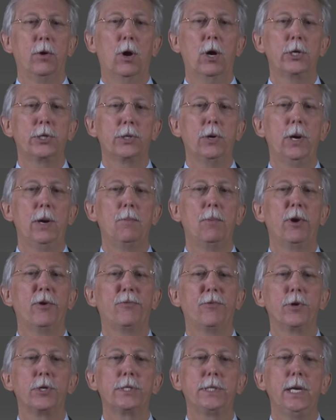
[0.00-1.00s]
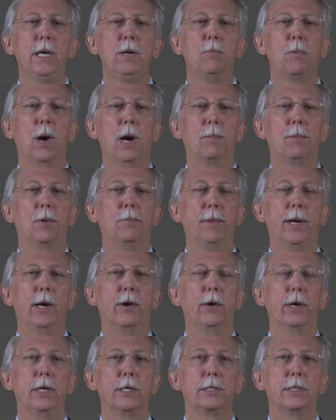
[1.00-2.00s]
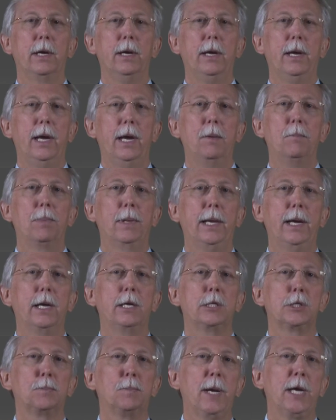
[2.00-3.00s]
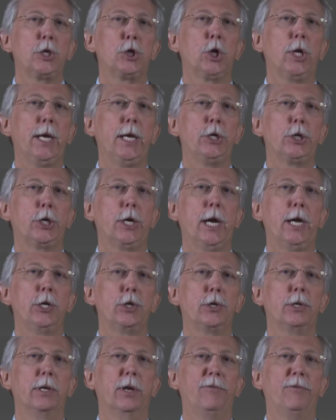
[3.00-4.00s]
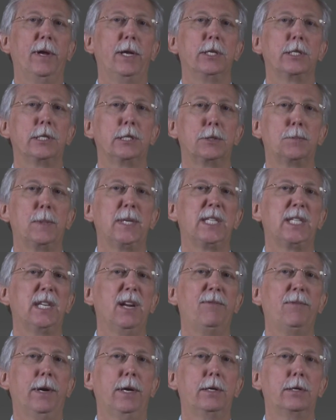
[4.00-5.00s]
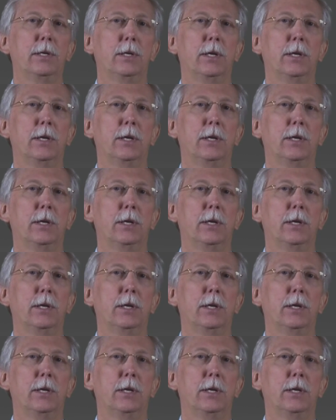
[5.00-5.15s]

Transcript: also able to foresee problem areas and plan special educational events specific to